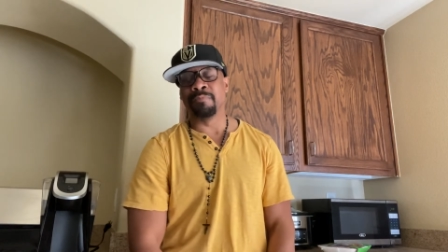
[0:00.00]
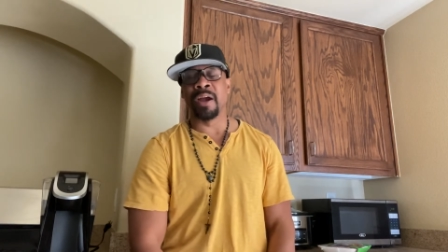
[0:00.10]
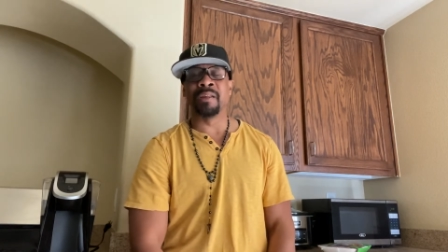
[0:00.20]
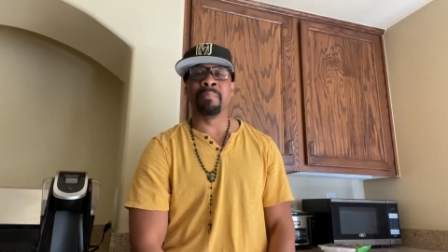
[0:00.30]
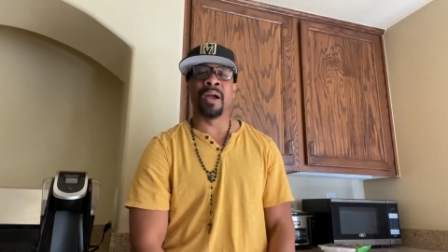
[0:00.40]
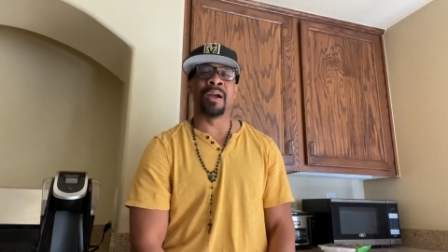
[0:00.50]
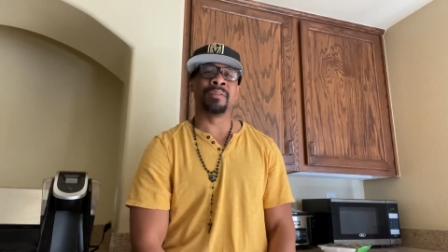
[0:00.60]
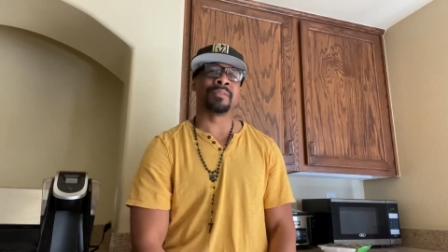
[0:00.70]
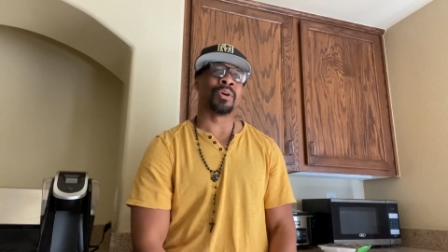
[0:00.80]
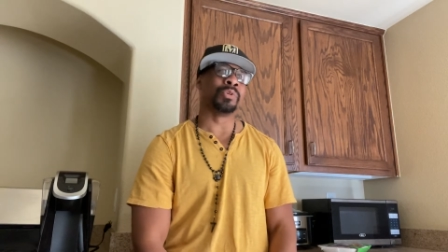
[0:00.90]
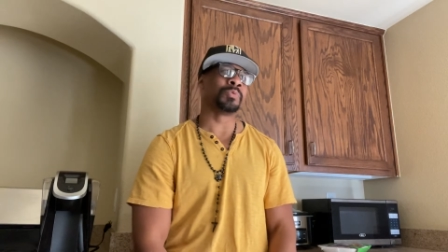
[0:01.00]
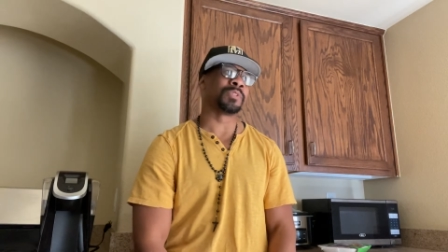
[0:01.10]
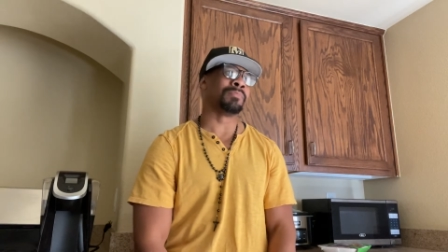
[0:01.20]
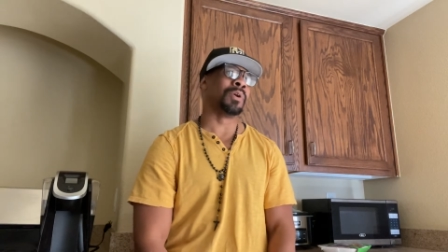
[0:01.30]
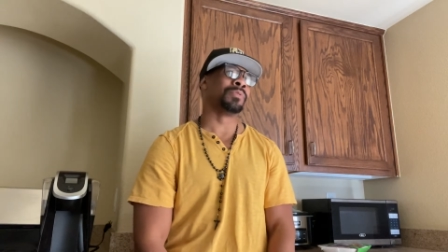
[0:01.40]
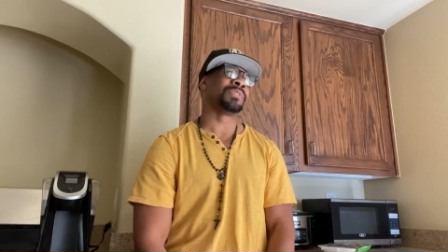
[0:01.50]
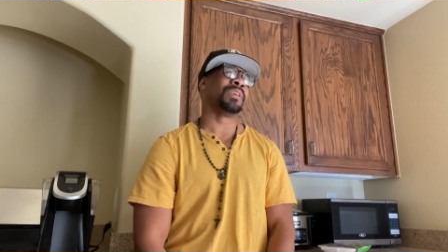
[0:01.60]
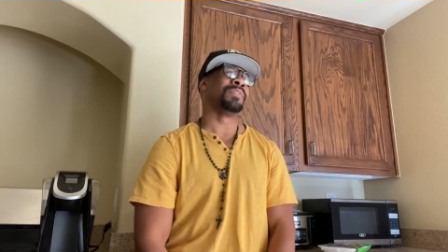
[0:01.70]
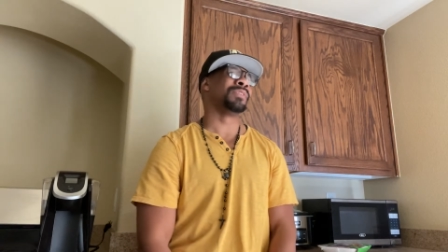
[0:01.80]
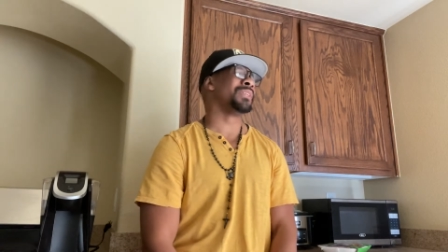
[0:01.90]
Monty Mont, host with the most,
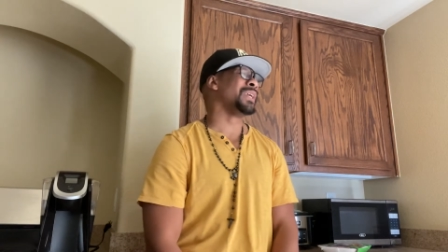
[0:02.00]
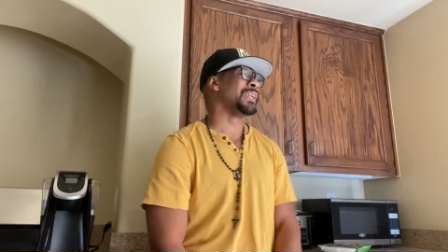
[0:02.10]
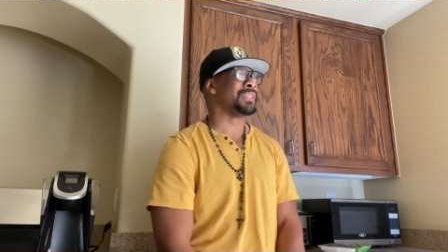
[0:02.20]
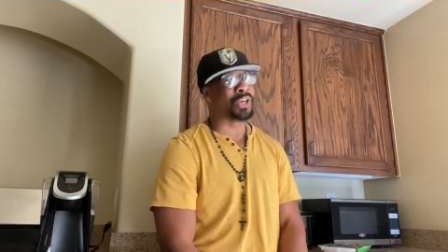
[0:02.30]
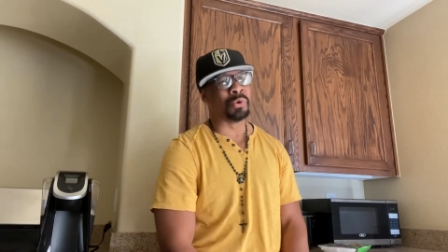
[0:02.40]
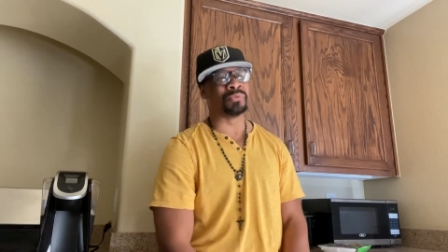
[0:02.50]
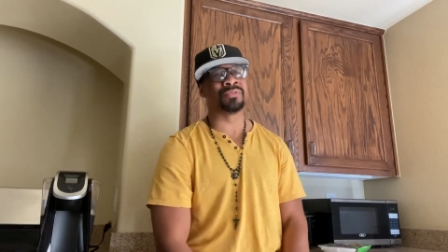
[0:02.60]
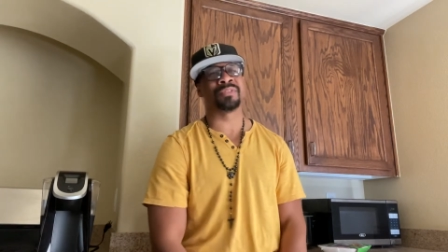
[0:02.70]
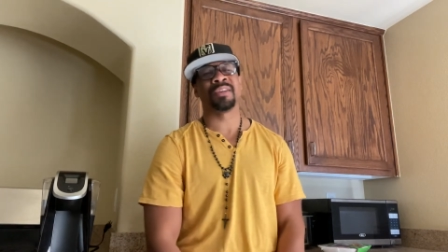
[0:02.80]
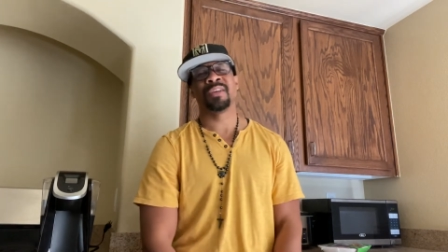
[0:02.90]
giving you the daily dose.